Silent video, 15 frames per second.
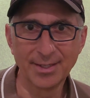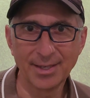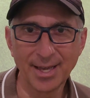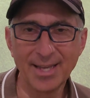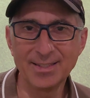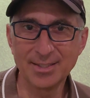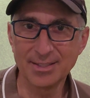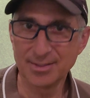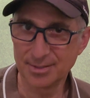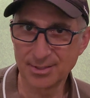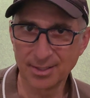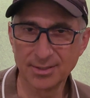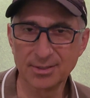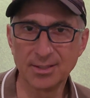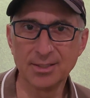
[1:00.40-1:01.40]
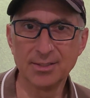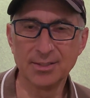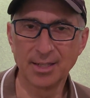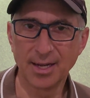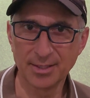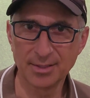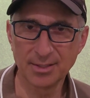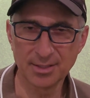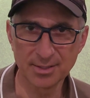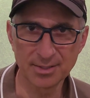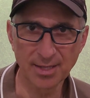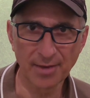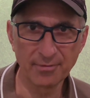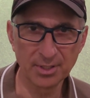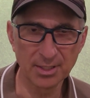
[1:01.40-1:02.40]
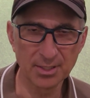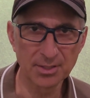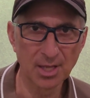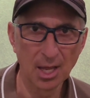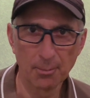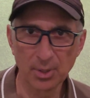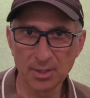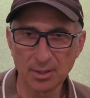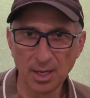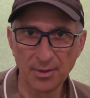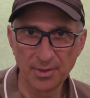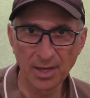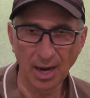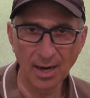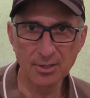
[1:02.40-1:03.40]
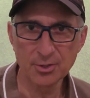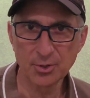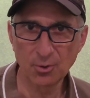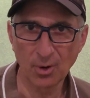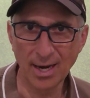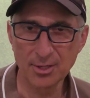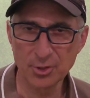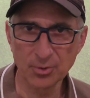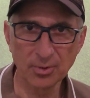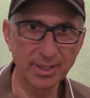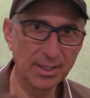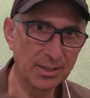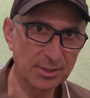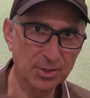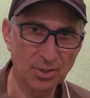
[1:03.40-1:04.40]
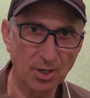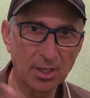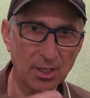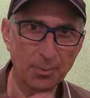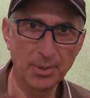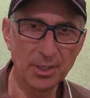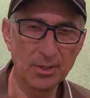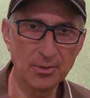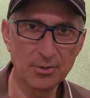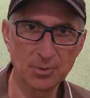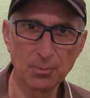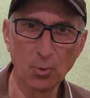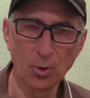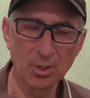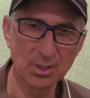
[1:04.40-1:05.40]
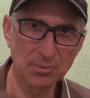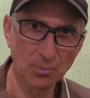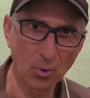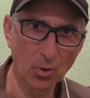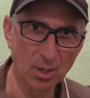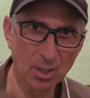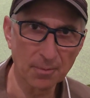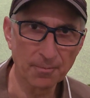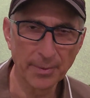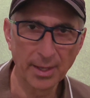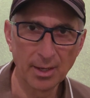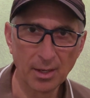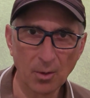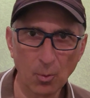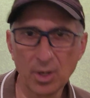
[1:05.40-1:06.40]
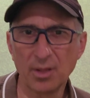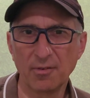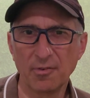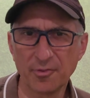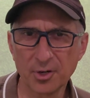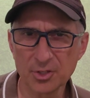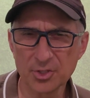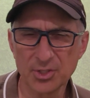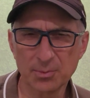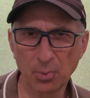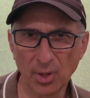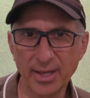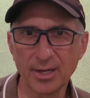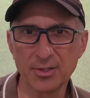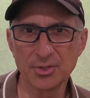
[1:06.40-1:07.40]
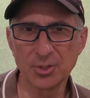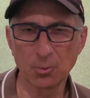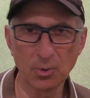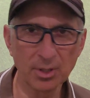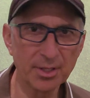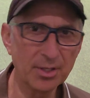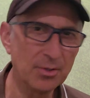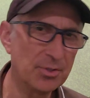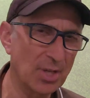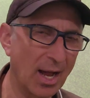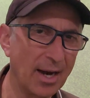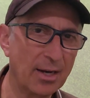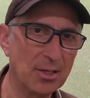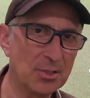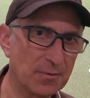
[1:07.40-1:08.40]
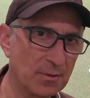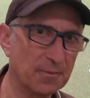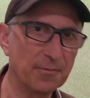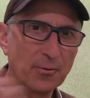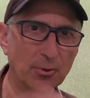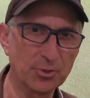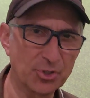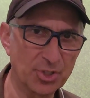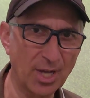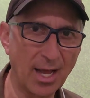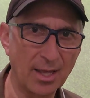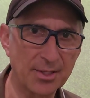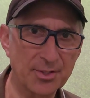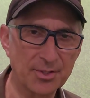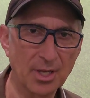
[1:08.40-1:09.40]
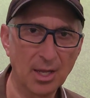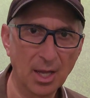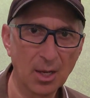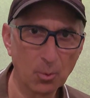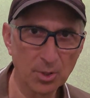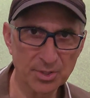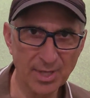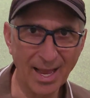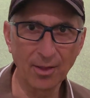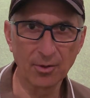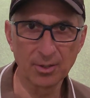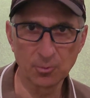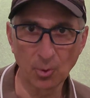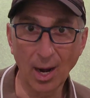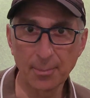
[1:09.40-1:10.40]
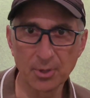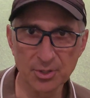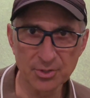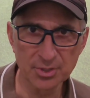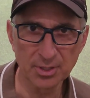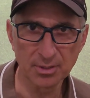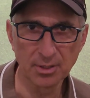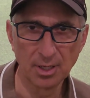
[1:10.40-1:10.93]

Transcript: 1860s and 1870s. But the irons gradually started to be used more and more. One of the first players to really use irons for full shots was Allen Robertson,